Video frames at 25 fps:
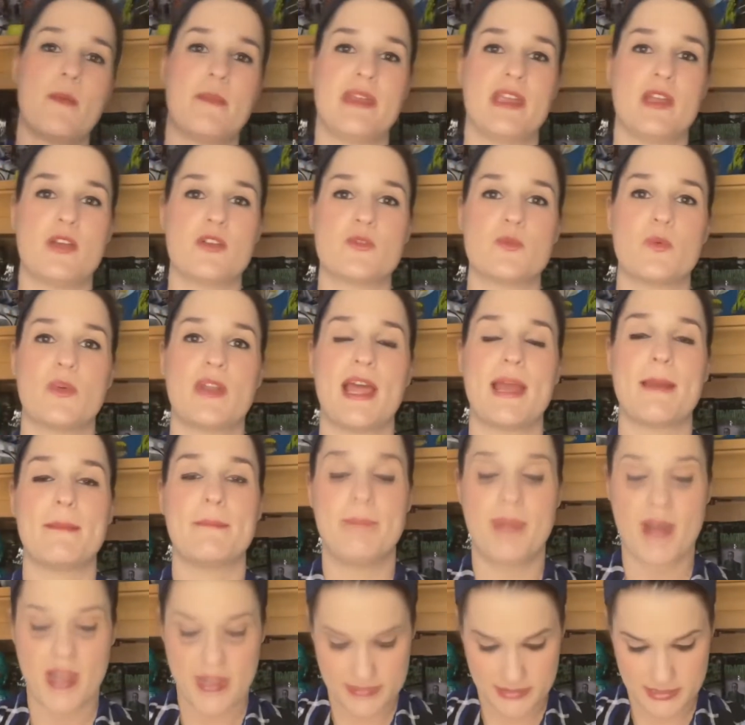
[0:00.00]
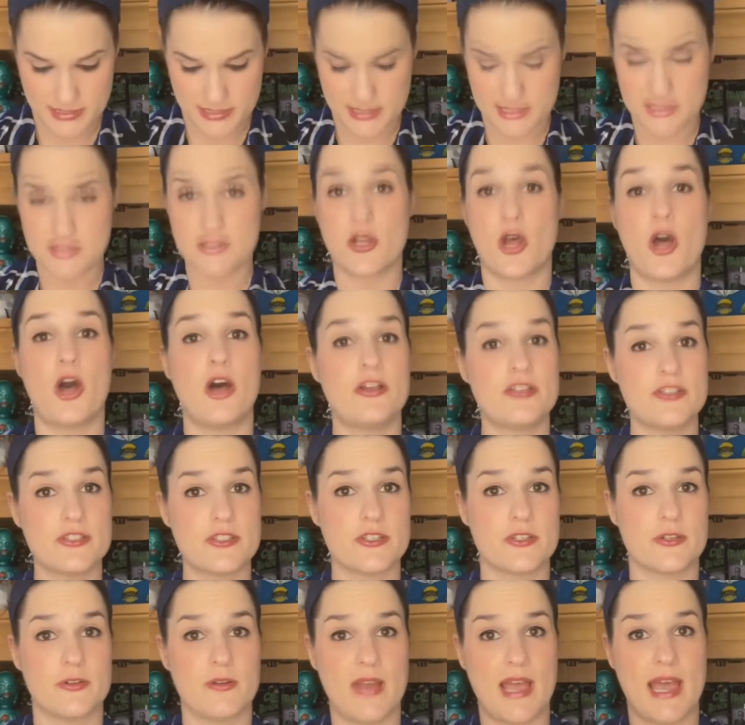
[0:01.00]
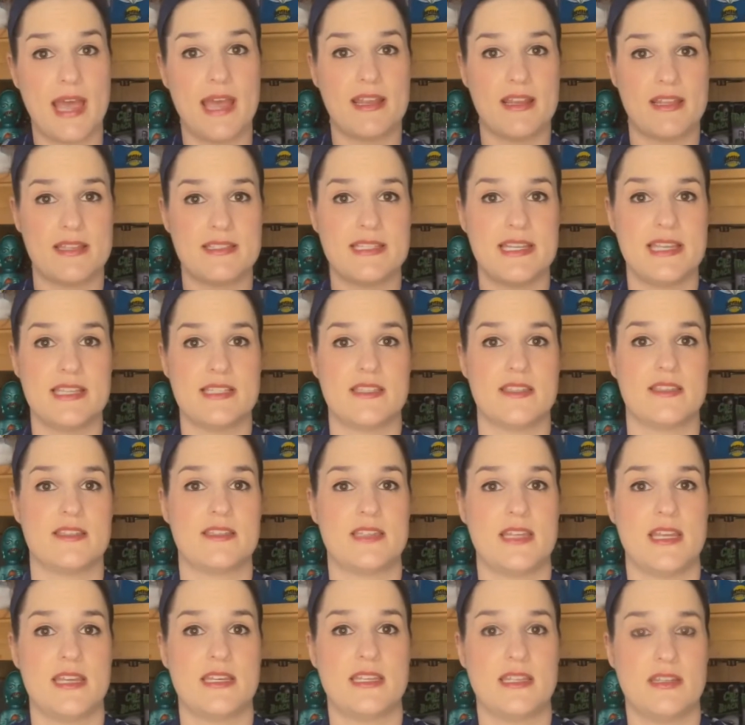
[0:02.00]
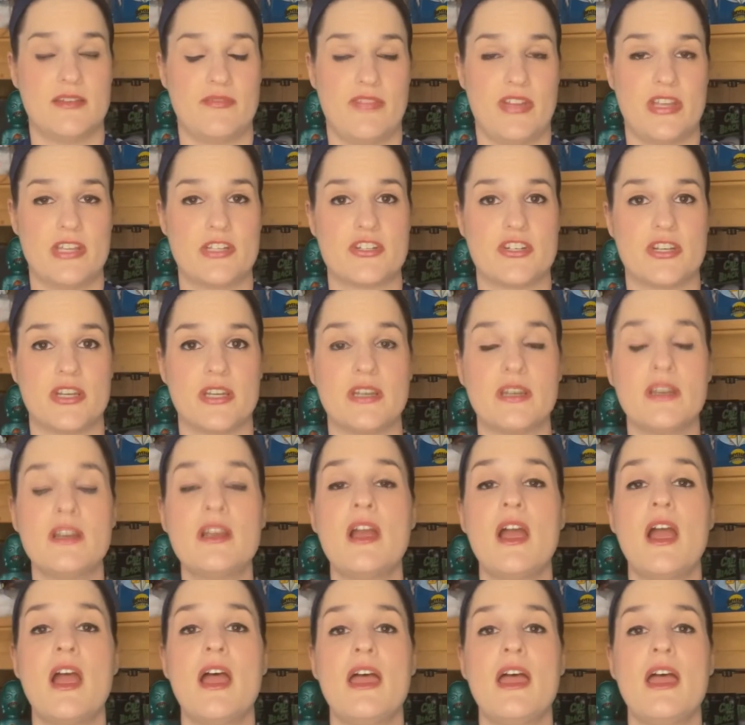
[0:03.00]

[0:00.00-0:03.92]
because when I bought these, also at a Days of the Dead convention,